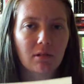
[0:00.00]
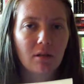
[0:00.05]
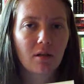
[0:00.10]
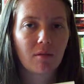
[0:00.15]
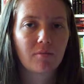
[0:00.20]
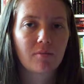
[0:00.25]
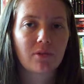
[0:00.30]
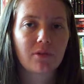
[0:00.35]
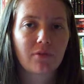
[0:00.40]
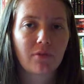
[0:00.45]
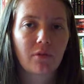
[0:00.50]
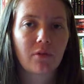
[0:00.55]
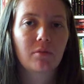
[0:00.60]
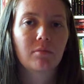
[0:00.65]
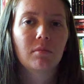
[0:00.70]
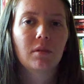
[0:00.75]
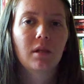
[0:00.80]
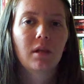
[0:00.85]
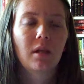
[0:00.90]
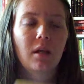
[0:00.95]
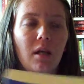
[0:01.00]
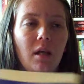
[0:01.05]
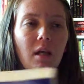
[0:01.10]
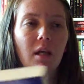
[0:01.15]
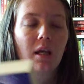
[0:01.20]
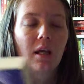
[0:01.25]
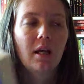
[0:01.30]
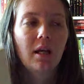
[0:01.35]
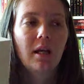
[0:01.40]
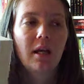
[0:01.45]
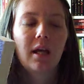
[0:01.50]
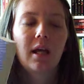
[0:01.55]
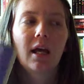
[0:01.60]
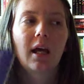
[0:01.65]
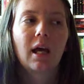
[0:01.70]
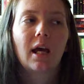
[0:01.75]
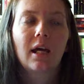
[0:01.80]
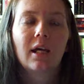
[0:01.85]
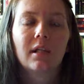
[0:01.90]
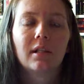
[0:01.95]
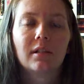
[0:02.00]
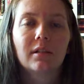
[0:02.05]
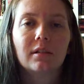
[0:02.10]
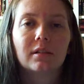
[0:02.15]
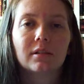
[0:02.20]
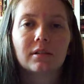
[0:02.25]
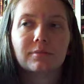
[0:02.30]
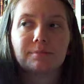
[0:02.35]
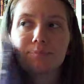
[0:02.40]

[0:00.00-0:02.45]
comes from. And